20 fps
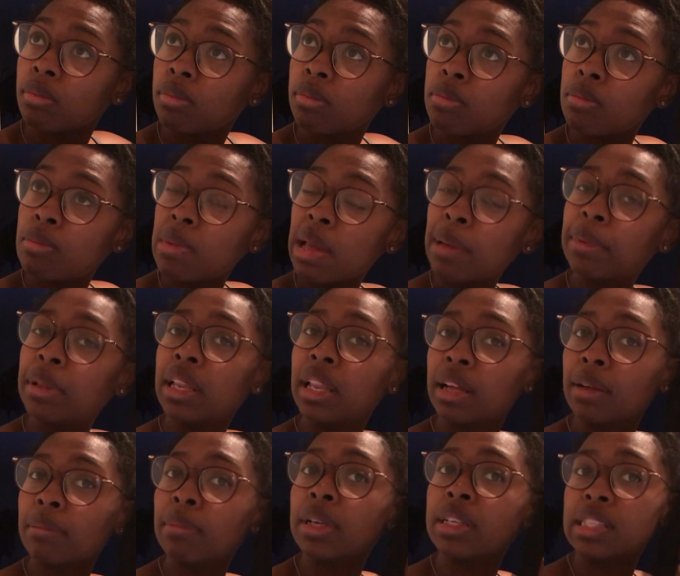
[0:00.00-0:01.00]
maybe
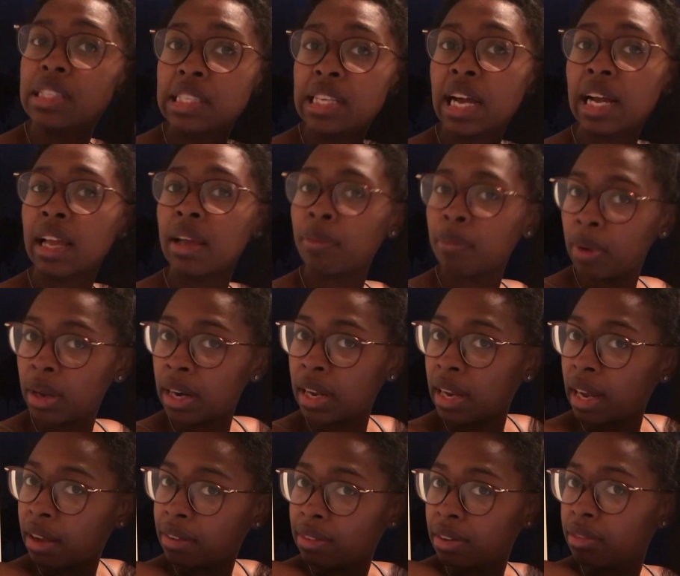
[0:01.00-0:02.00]
like my second
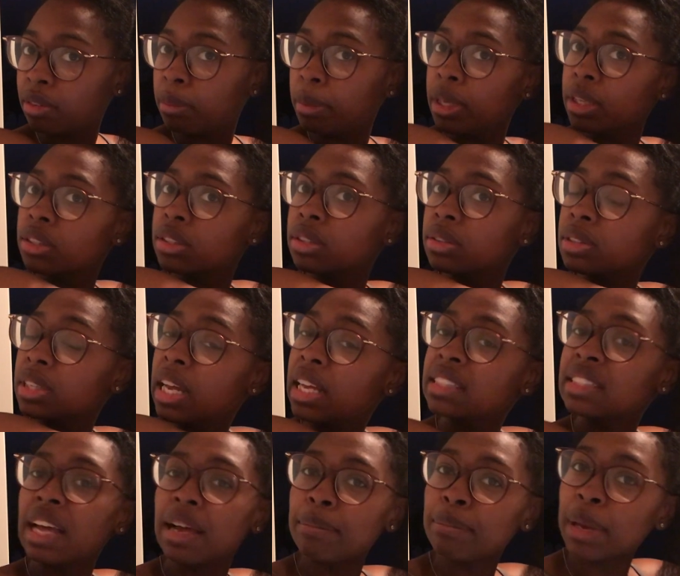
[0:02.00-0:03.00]
wedding I've ever been to.
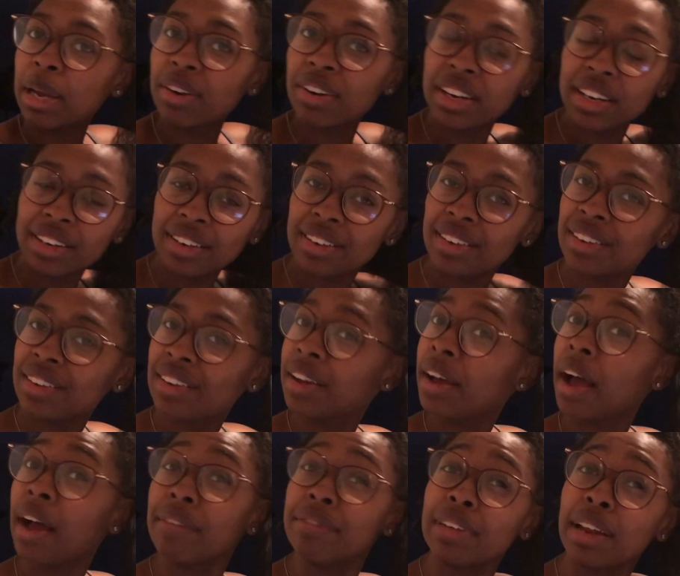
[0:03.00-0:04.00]
Yes, I'm married.
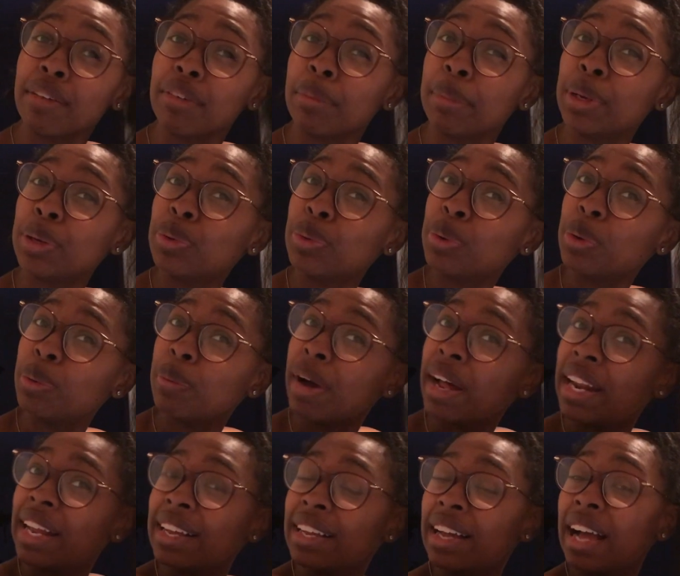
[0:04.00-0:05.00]
I've never been to a
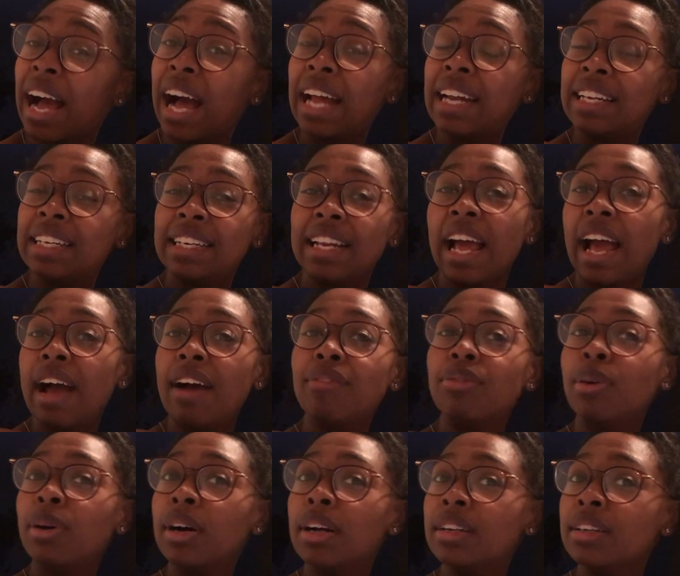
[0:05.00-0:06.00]
wedding. I didn't
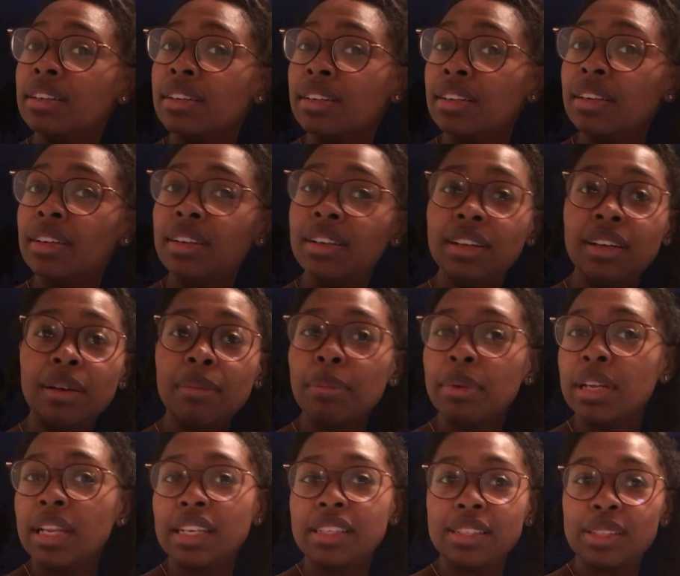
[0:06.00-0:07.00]
have one,
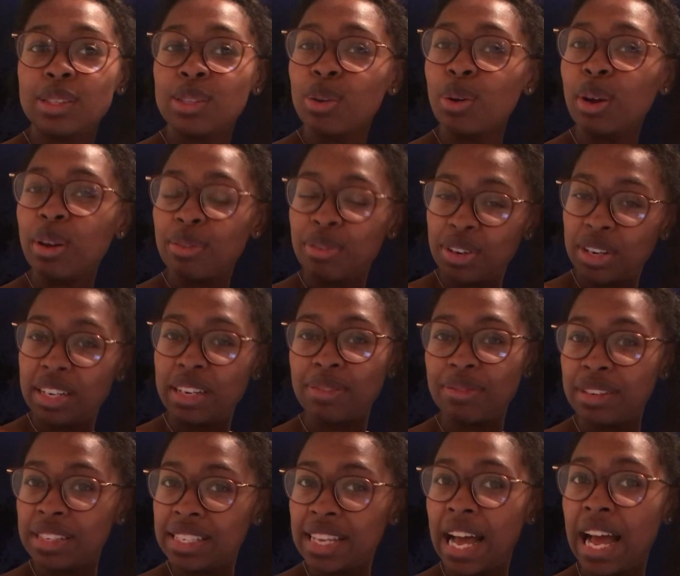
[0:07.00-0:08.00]
but that's a story for a
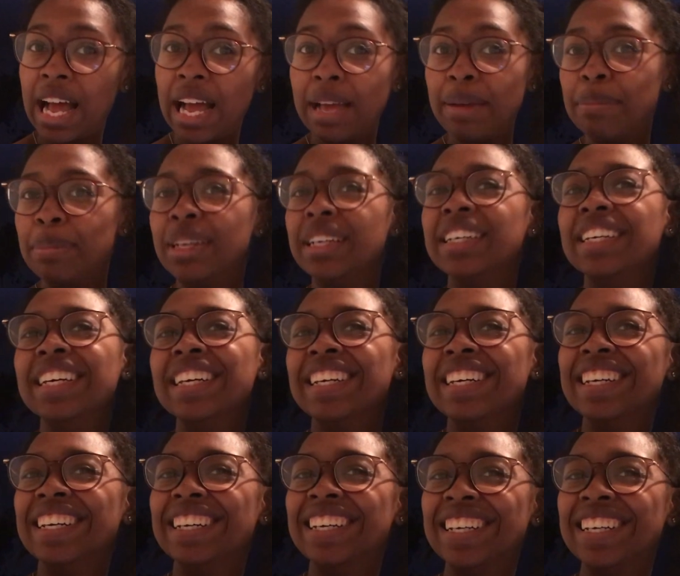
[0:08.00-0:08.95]
different time.